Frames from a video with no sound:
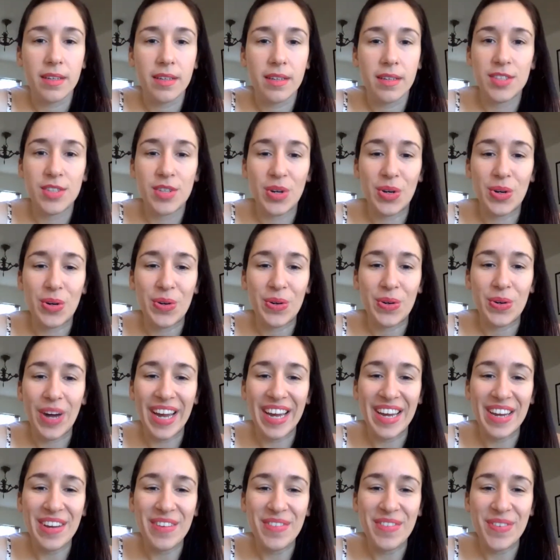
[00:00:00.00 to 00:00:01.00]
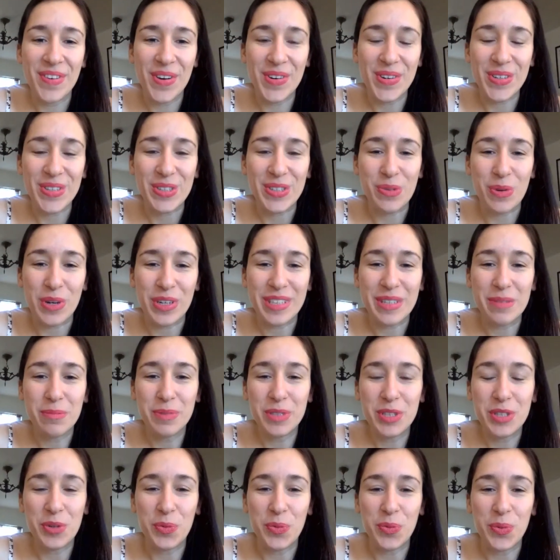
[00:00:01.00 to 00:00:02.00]
So, hey folks, welcome
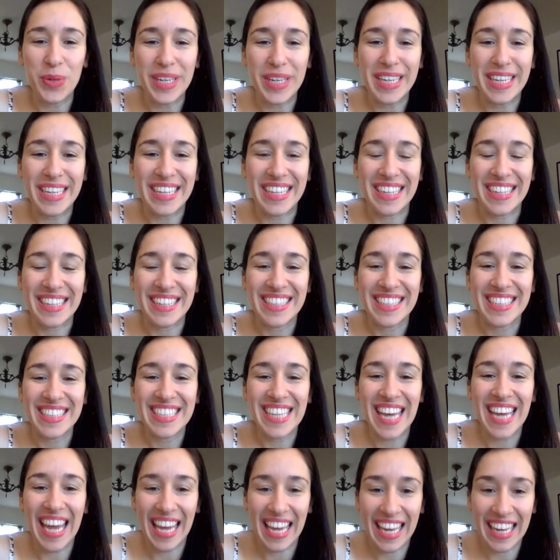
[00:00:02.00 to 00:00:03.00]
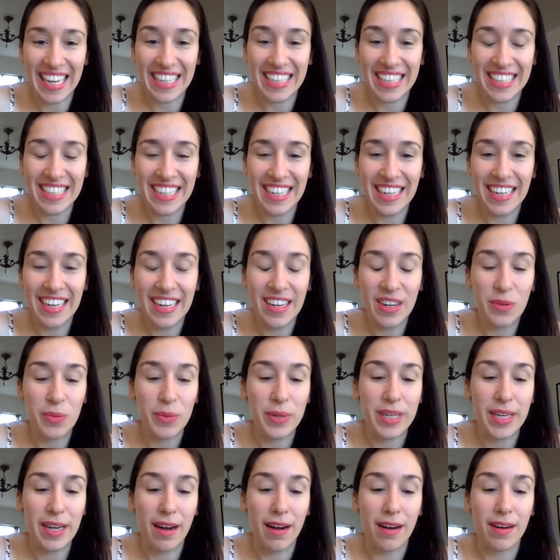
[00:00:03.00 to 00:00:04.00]
to week 10.
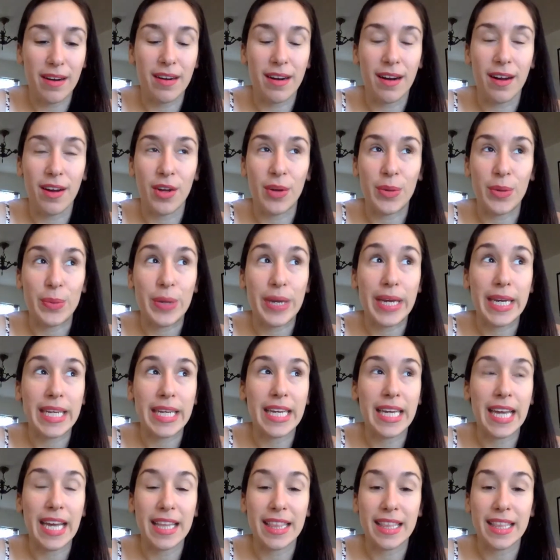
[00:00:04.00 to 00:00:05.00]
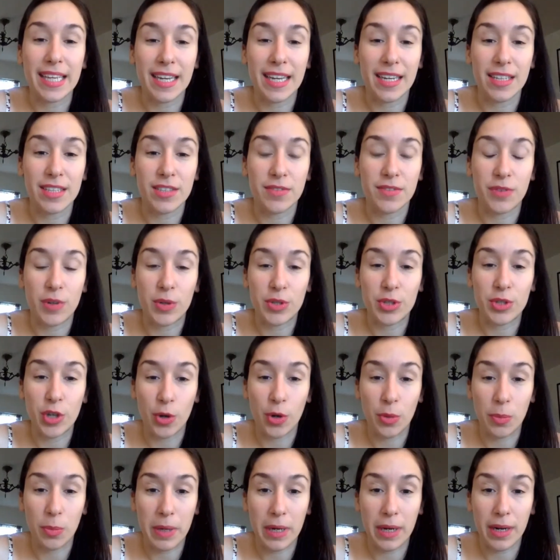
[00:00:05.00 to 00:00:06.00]
We are already at the end of
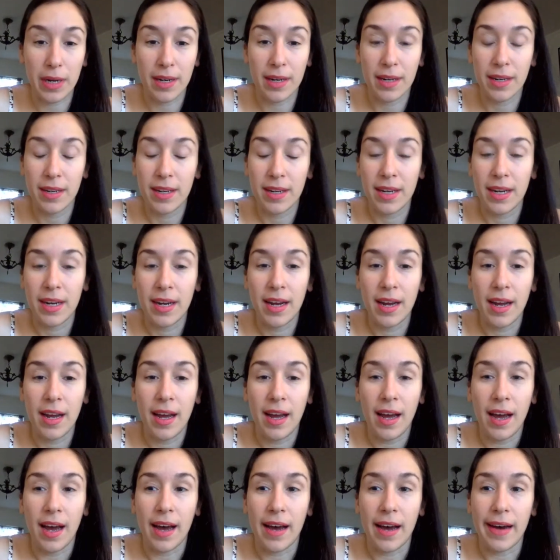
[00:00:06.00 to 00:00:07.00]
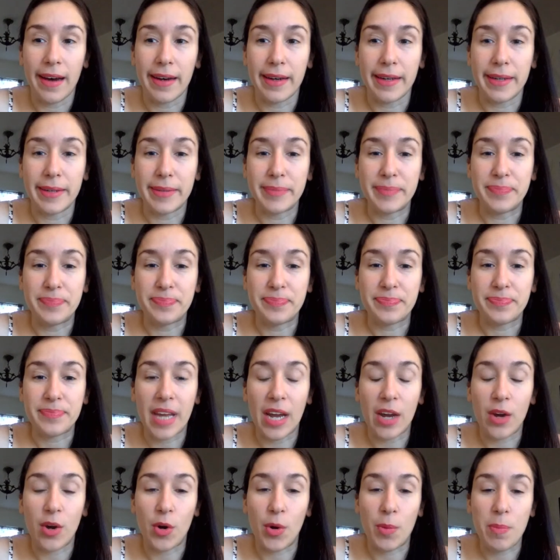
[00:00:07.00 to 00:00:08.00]
October. I
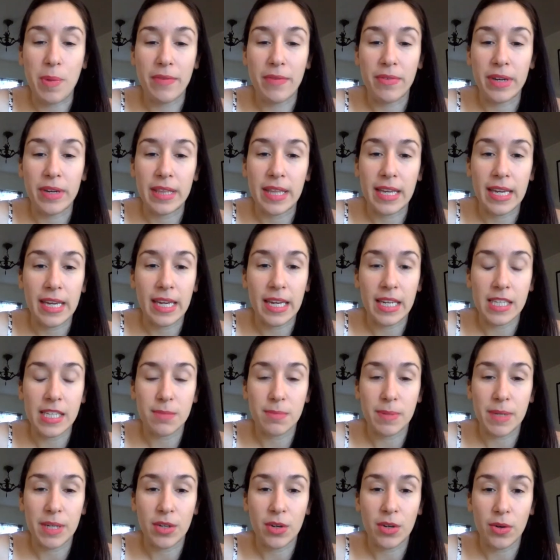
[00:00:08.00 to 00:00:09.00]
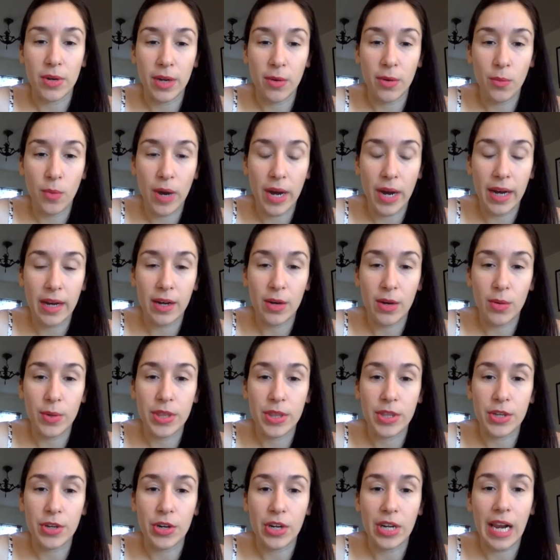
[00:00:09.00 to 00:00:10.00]
hope everything has been going well
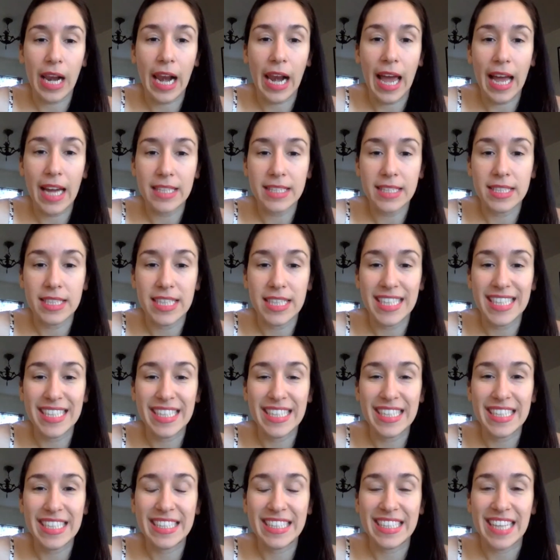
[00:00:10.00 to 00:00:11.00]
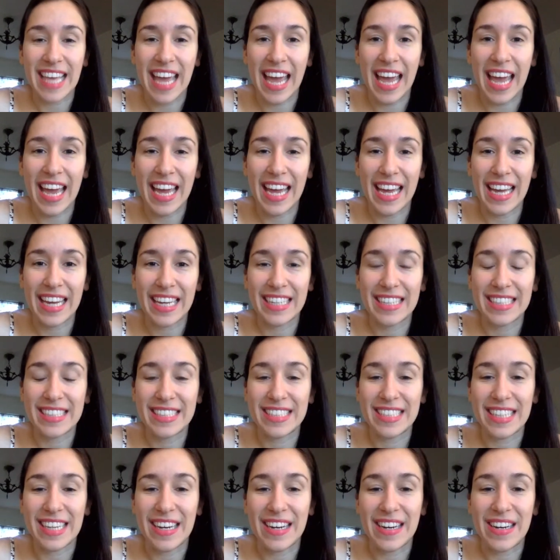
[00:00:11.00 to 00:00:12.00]
with your classes and